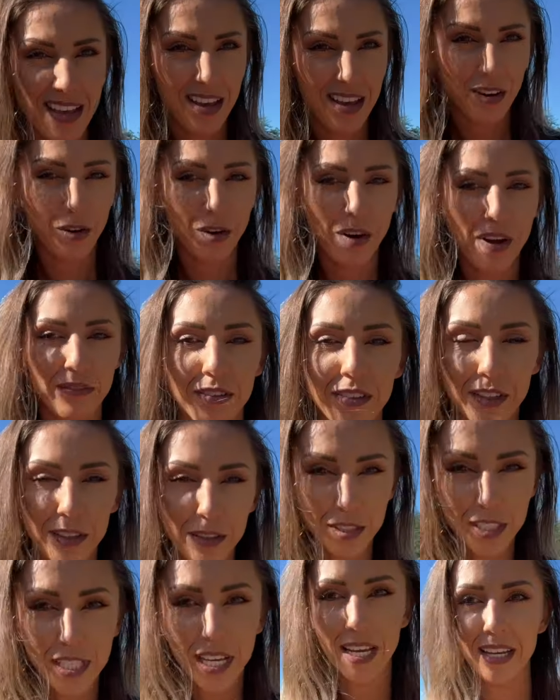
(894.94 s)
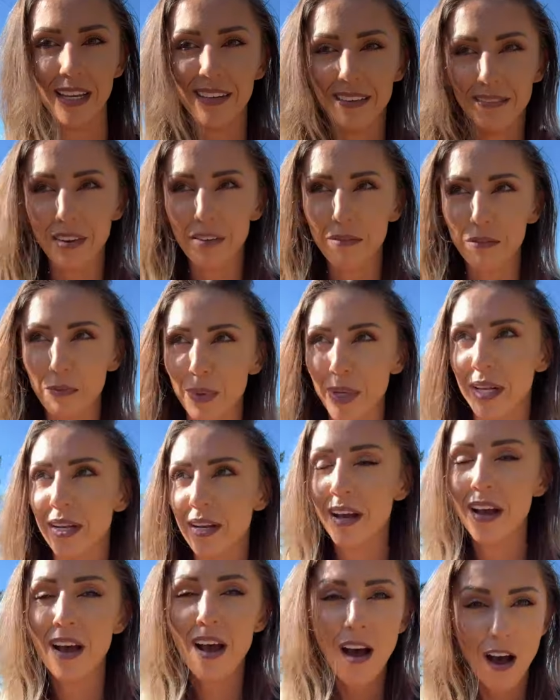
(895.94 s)
What do I have to lose? Never been,
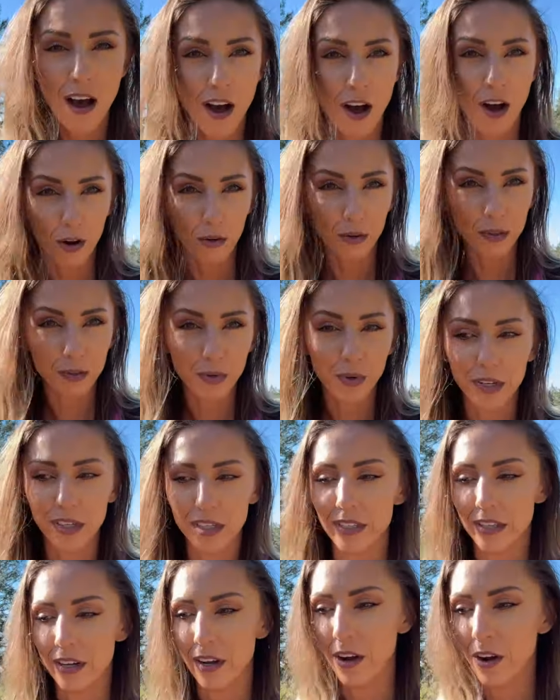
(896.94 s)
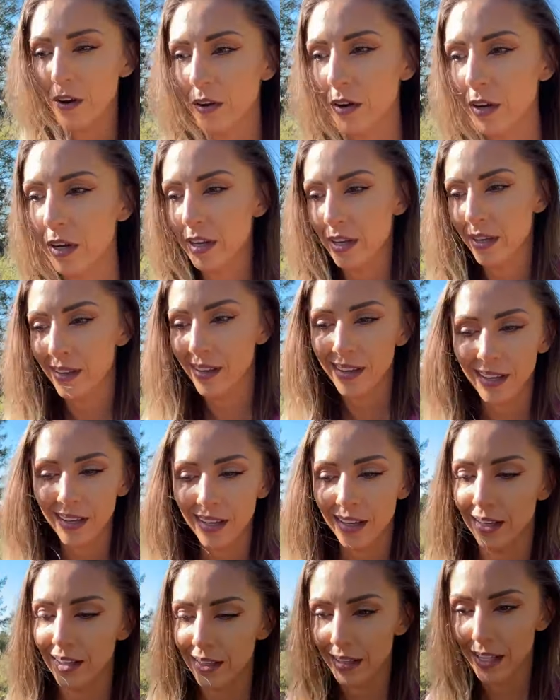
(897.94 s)
always wanted to go.
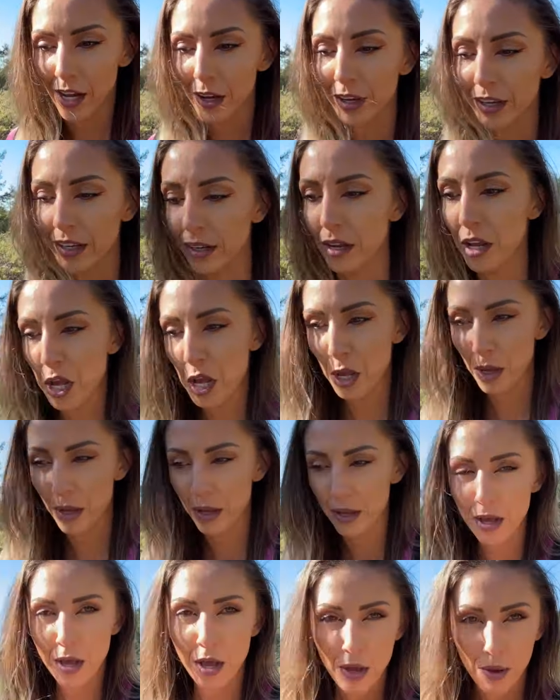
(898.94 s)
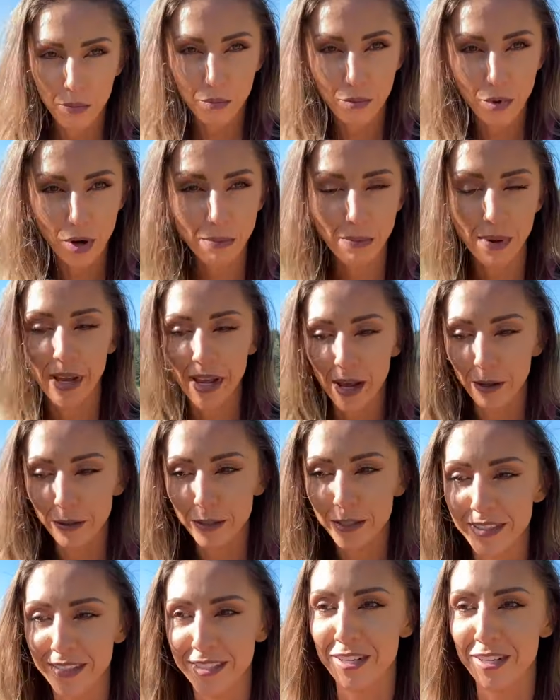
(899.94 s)
Now I can bring my house to